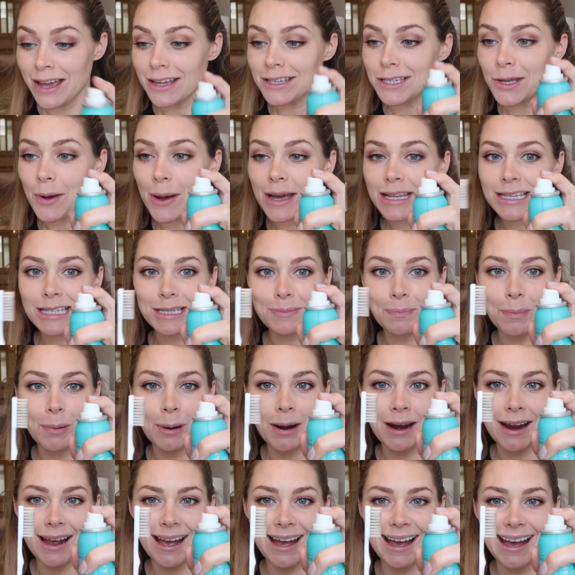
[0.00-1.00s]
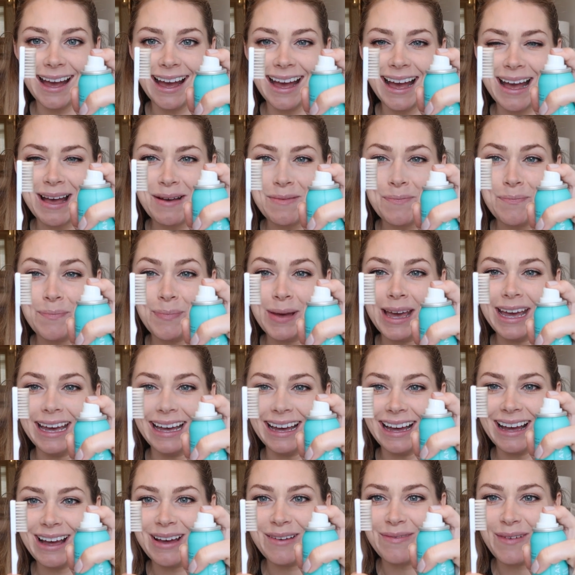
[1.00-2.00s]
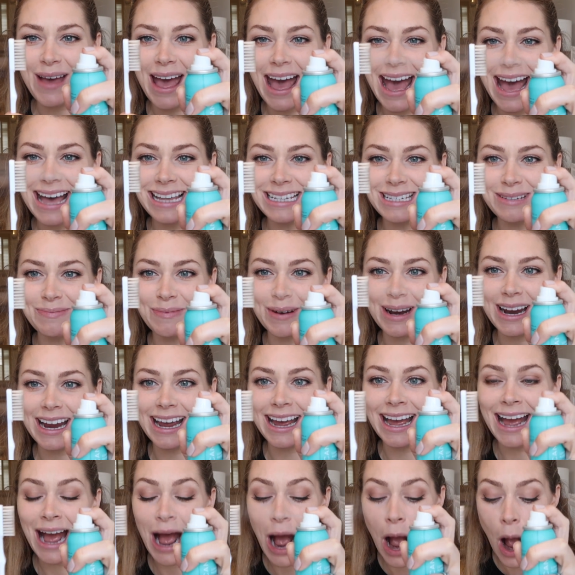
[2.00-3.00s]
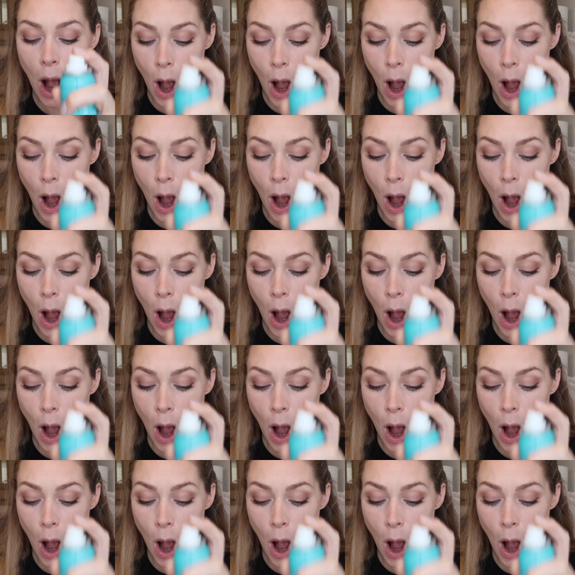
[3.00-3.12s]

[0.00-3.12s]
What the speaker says: So I spray a bit of hairspray